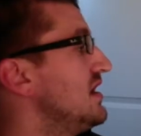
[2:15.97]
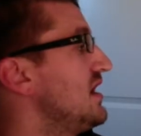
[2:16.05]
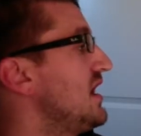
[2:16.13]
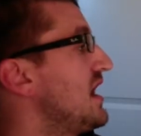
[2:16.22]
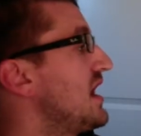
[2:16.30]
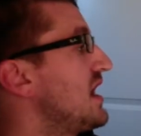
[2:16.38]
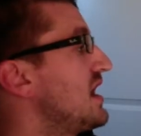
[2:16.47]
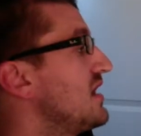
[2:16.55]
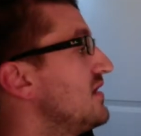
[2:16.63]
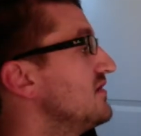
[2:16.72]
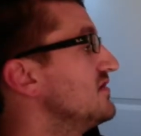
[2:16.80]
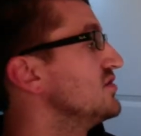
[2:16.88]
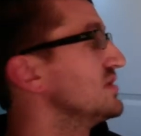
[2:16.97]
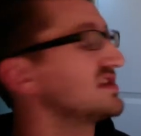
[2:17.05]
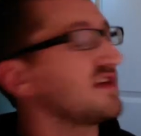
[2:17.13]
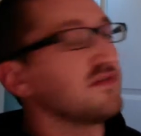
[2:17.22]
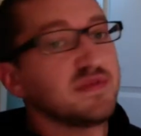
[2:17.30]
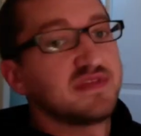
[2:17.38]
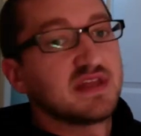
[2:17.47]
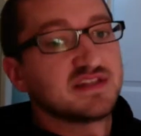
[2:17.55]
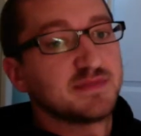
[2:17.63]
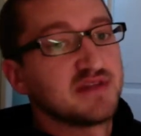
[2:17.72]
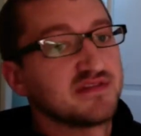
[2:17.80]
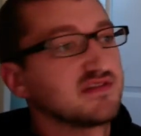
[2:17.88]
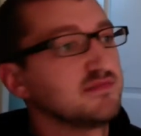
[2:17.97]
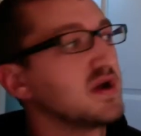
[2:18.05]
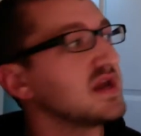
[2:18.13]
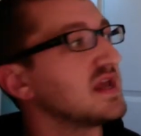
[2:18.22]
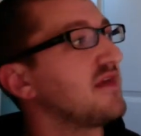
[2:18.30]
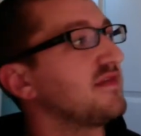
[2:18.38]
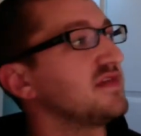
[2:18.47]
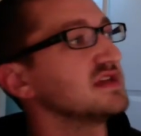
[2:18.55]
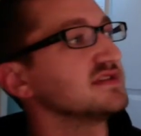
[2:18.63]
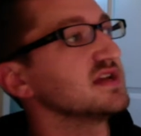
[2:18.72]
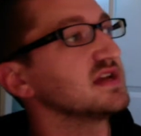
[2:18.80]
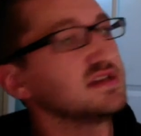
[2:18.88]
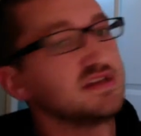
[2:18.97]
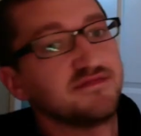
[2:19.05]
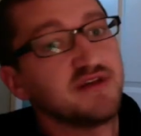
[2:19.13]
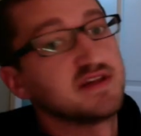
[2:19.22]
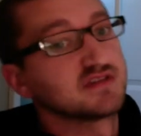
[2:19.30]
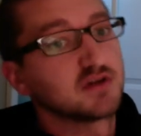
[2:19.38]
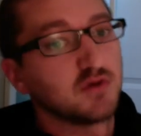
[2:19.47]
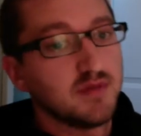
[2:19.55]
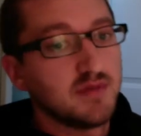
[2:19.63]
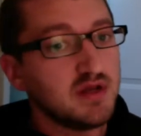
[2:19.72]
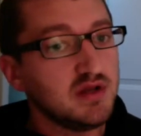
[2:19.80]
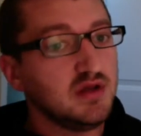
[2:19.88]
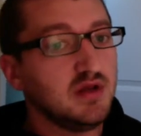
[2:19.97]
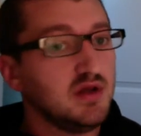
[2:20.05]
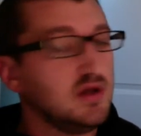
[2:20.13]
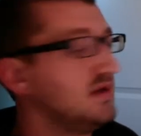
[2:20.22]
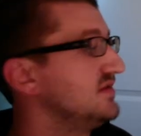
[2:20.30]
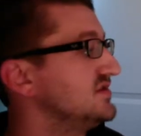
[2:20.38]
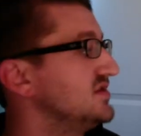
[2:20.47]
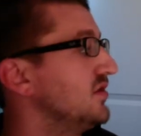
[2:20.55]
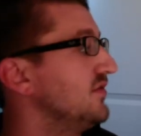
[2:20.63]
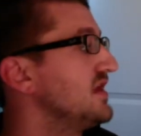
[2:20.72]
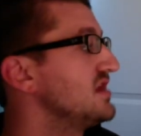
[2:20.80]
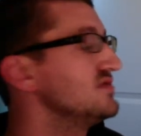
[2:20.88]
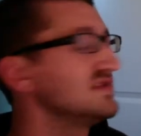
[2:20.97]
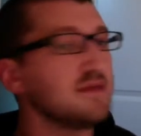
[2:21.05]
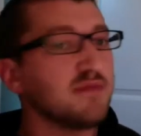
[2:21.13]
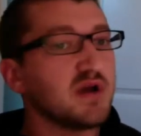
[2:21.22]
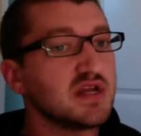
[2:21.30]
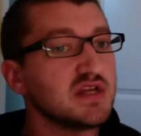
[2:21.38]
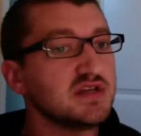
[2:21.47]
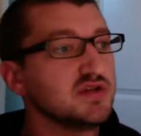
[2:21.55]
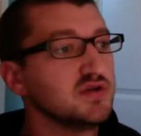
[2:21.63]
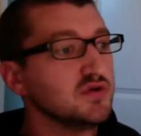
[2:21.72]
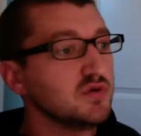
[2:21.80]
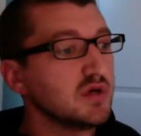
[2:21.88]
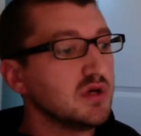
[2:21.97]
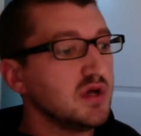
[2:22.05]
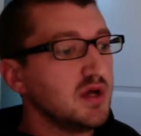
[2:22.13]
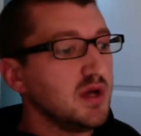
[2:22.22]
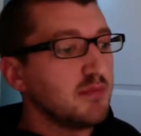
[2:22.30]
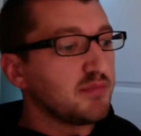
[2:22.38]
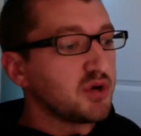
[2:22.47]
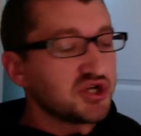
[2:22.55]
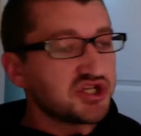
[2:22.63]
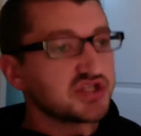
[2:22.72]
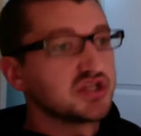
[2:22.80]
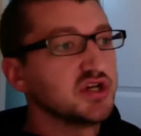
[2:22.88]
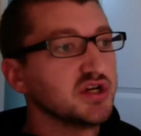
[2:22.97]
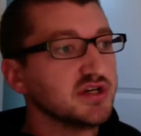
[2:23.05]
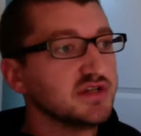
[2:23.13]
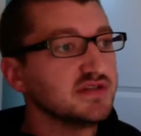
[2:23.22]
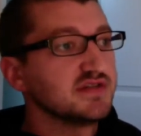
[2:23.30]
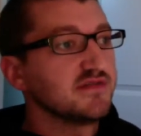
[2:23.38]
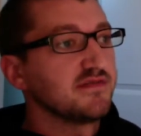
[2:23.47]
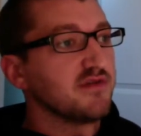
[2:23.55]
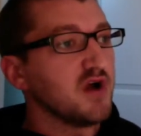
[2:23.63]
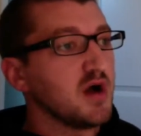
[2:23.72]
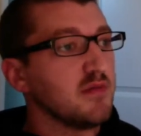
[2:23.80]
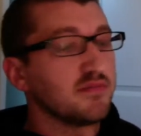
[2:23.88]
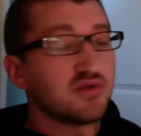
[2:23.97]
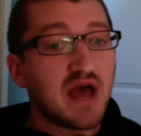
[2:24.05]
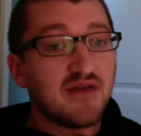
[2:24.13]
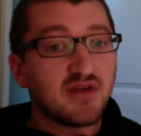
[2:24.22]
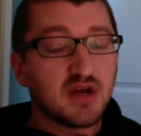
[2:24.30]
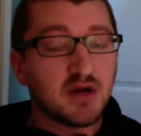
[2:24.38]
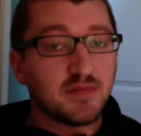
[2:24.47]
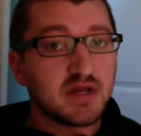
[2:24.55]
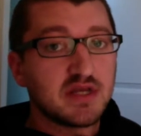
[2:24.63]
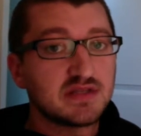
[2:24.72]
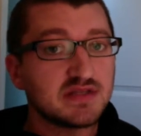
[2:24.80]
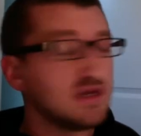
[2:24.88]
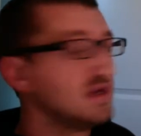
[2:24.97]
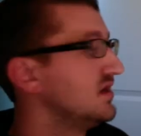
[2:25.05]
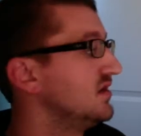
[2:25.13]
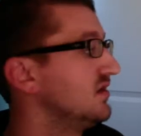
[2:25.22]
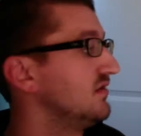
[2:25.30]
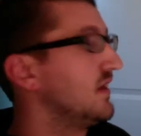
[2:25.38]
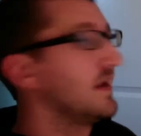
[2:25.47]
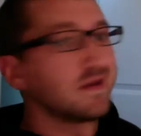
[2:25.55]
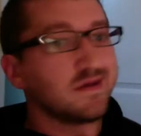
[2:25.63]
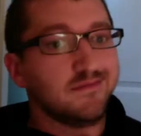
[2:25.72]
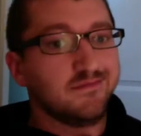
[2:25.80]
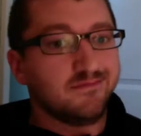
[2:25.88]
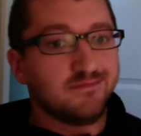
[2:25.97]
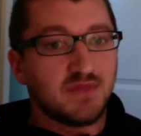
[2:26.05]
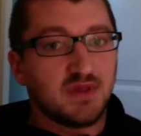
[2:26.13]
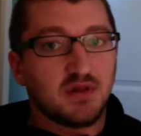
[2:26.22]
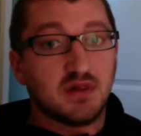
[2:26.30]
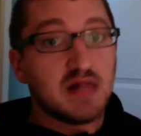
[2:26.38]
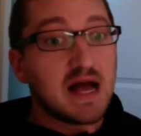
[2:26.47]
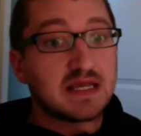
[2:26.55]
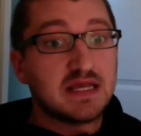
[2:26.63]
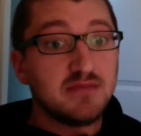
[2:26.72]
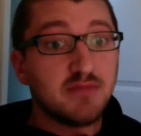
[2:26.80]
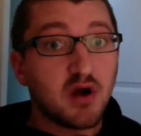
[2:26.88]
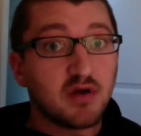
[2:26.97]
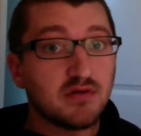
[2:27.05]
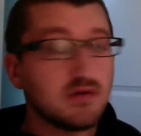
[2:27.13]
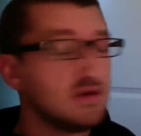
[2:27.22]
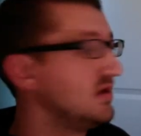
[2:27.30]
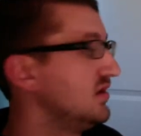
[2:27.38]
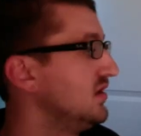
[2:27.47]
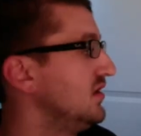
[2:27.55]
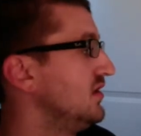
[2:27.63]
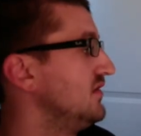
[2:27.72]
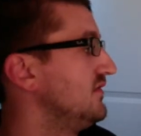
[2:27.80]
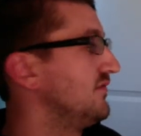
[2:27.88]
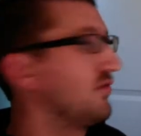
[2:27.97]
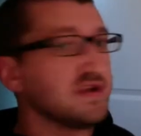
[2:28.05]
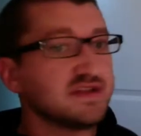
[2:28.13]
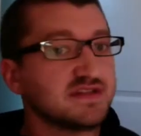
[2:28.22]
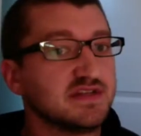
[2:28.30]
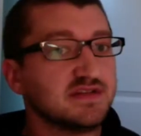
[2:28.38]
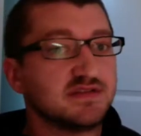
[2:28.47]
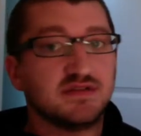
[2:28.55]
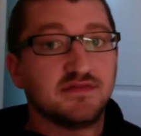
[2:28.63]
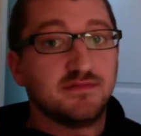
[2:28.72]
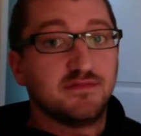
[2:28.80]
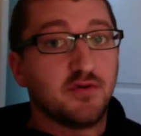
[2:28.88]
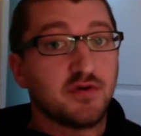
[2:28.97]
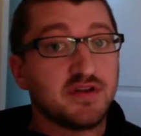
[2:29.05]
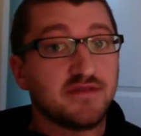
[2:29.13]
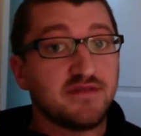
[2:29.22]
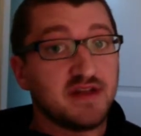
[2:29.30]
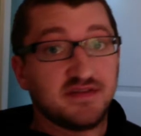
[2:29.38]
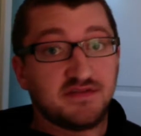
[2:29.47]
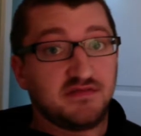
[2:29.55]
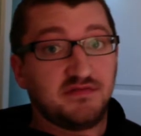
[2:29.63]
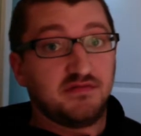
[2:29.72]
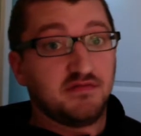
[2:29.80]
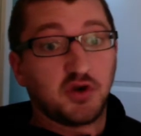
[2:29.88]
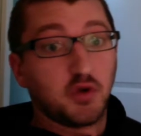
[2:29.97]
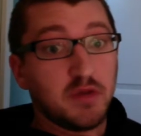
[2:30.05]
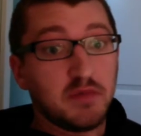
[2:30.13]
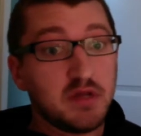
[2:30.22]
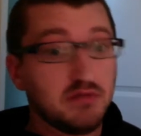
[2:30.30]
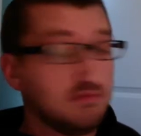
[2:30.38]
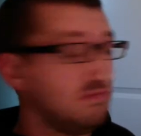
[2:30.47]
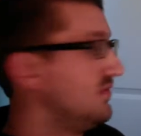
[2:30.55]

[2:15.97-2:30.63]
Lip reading: and the US government then spends this money on things like defense equipment. So they use that money to purchase goods from private companies like Lockheed Martin, for instance, for defense equipment.